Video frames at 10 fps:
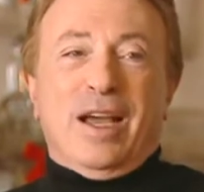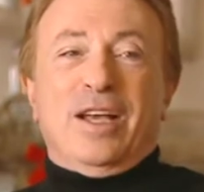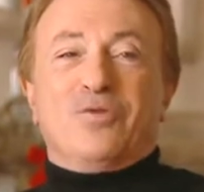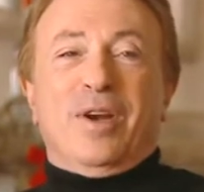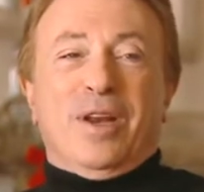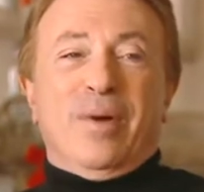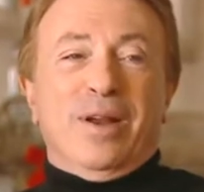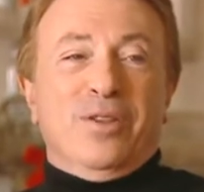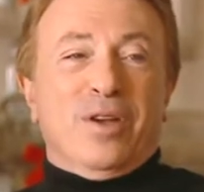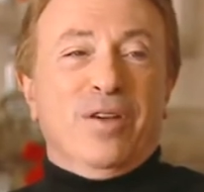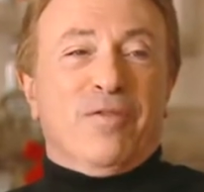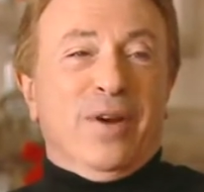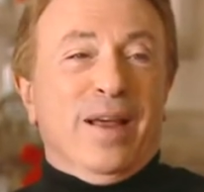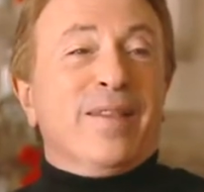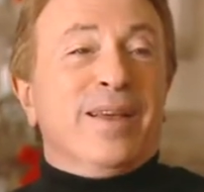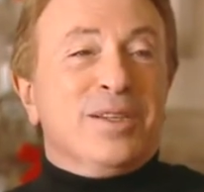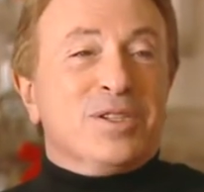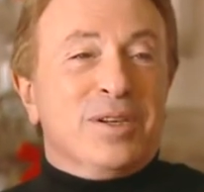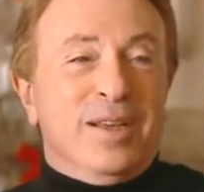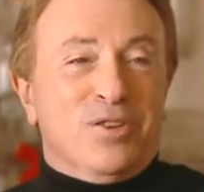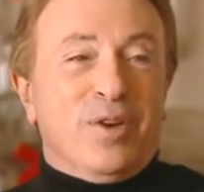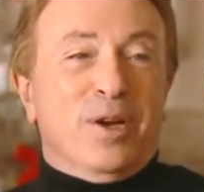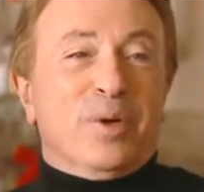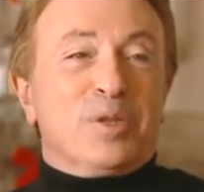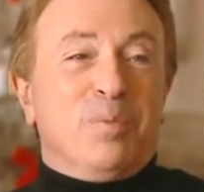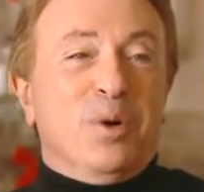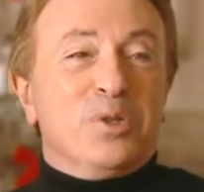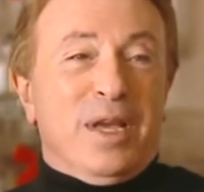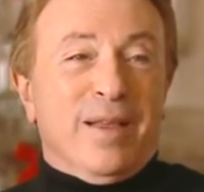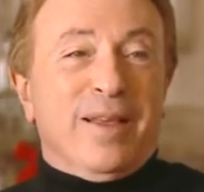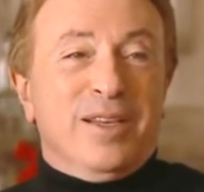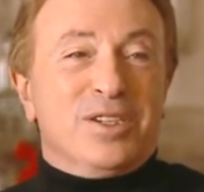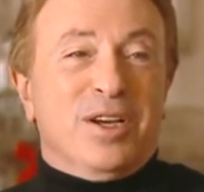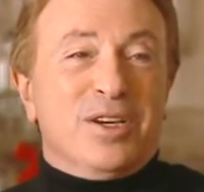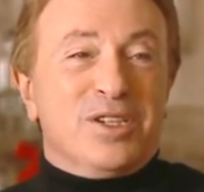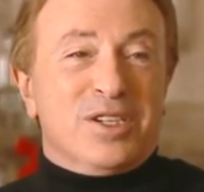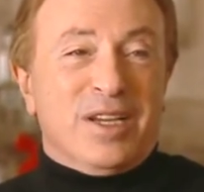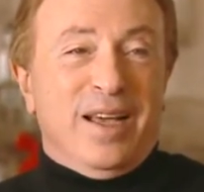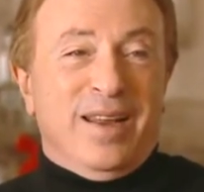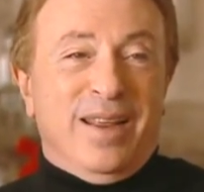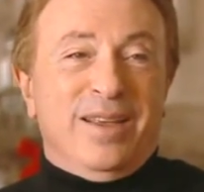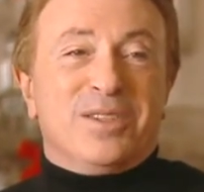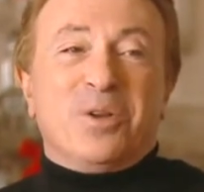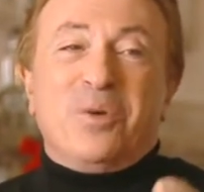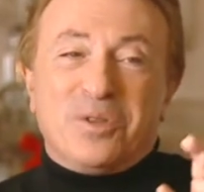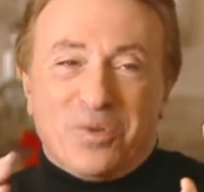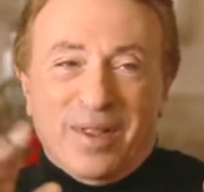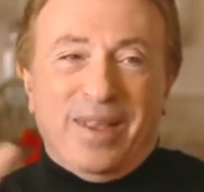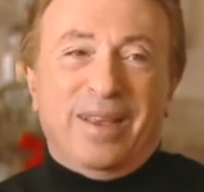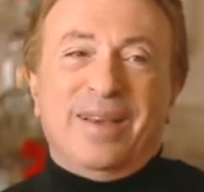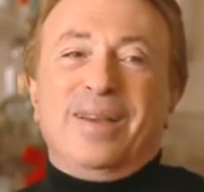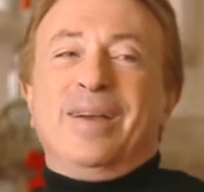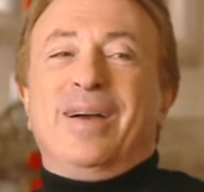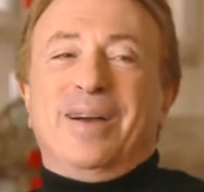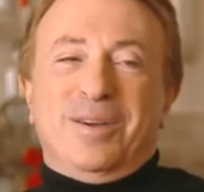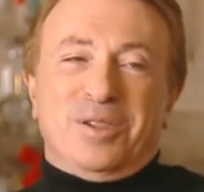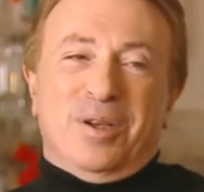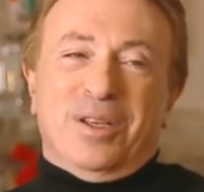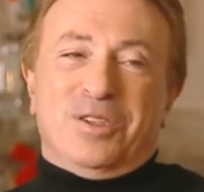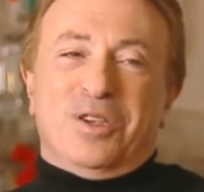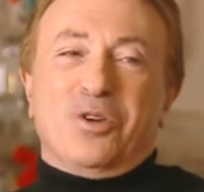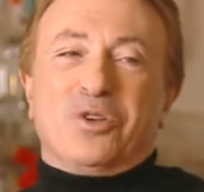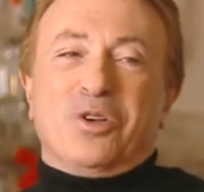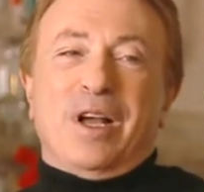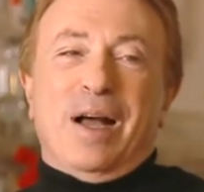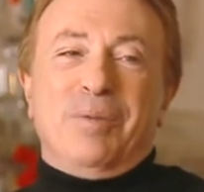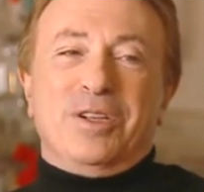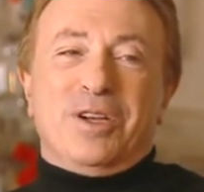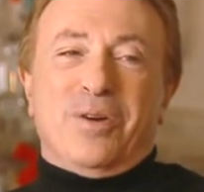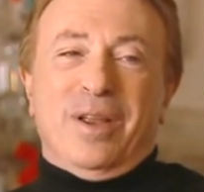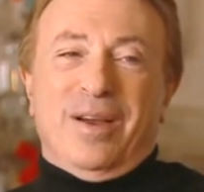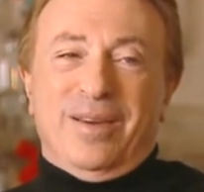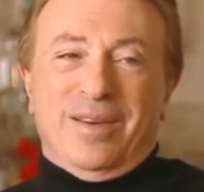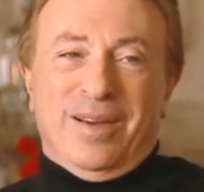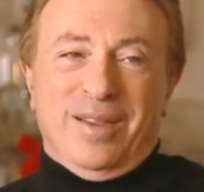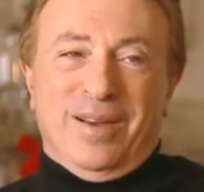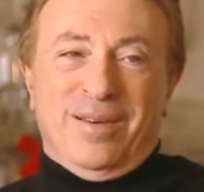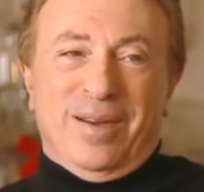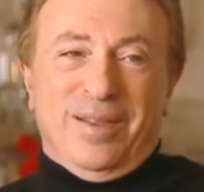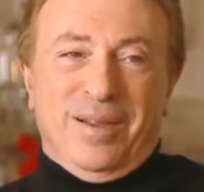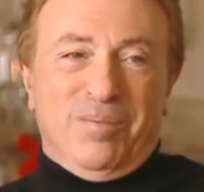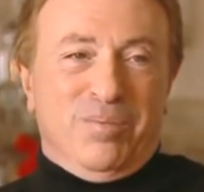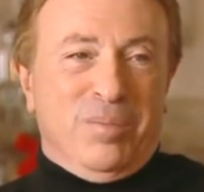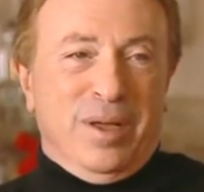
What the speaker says: guy's running around looking for aliens, trying to expose aliens in our society. So it was really a social commentary on the